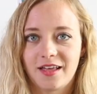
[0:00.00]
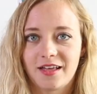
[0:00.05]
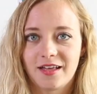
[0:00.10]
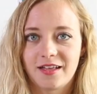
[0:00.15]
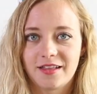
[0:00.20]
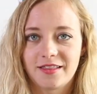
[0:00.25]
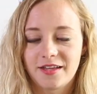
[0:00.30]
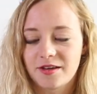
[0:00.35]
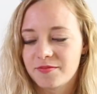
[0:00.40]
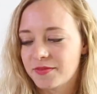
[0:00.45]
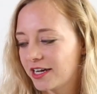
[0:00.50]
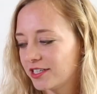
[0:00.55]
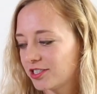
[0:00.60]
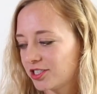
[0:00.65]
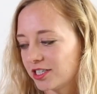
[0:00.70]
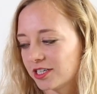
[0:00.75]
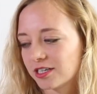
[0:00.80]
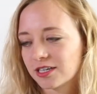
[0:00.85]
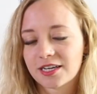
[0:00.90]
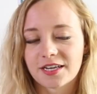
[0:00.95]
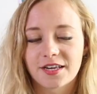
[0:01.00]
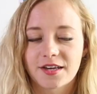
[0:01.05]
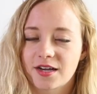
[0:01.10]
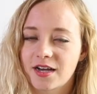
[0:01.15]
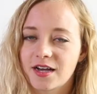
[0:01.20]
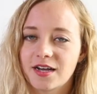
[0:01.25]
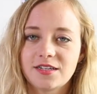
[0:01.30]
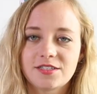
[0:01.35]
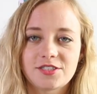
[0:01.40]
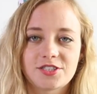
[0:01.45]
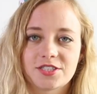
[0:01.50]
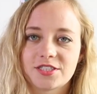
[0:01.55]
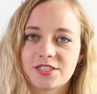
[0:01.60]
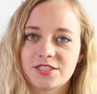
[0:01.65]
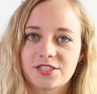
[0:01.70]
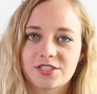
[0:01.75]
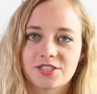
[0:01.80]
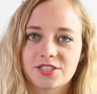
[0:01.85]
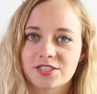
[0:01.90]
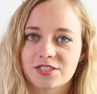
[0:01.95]
uh, the imaginary cat,
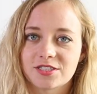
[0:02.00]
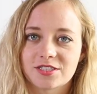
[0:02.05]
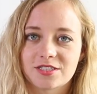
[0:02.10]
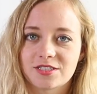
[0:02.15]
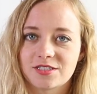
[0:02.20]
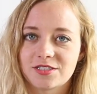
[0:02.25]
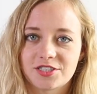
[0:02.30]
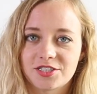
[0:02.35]
she's just,